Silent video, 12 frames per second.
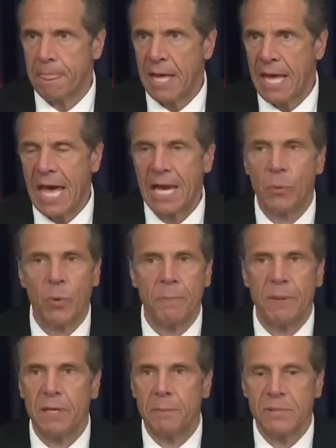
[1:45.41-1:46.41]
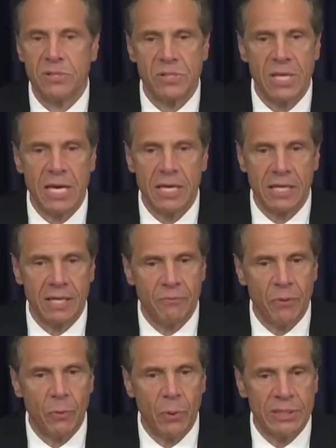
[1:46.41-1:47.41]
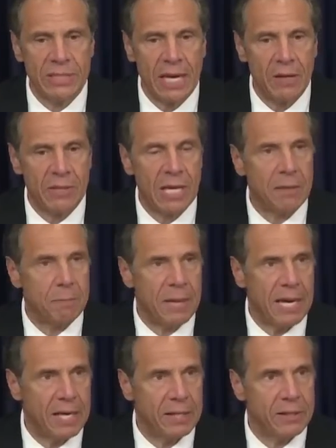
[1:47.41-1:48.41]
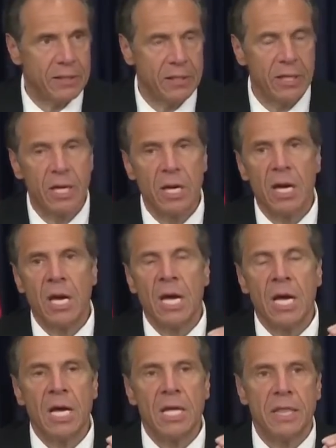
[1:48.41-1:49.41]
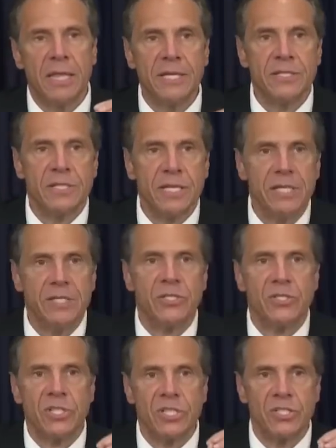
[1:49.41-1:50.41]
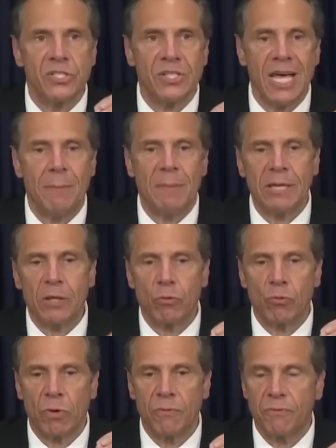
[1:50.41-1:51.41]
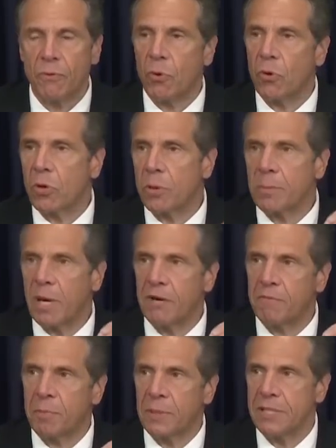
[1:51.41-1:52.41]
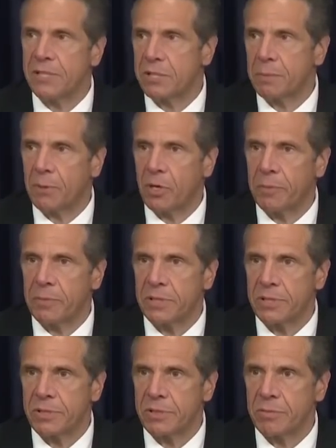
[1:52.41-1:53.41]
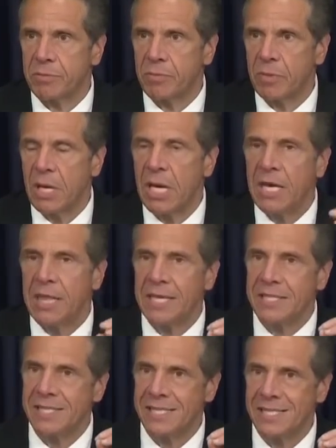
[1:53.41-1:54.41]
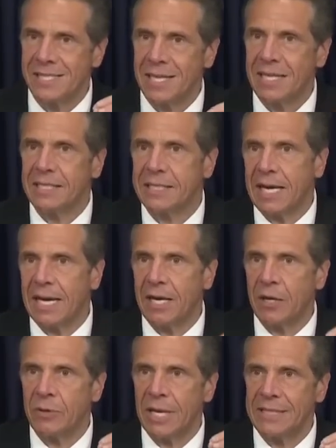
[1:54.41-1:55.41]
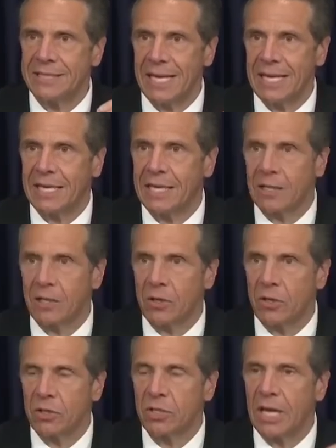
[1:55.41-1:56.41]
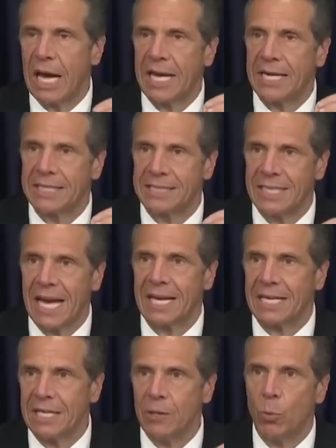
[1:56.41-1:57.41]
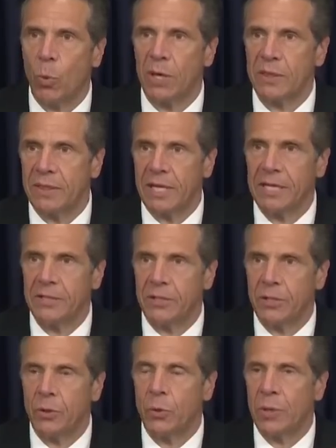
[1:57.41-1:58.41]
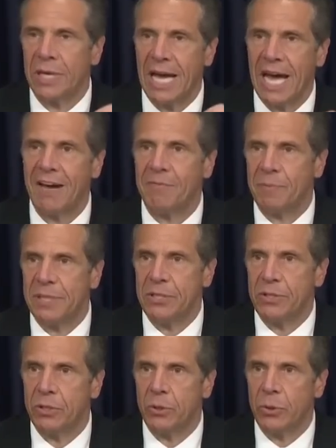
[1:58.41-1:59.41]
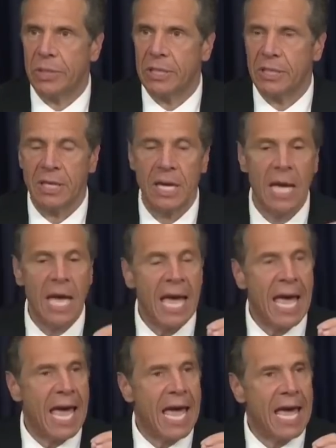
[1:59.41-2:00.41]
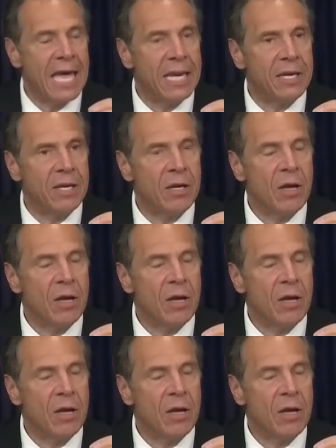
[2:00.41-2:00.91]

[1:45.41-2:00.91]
And it would be a mistake if we went down that path. This is systemic reform of police departments. This is sitting down and taking a look at exactly what they do and have been doing and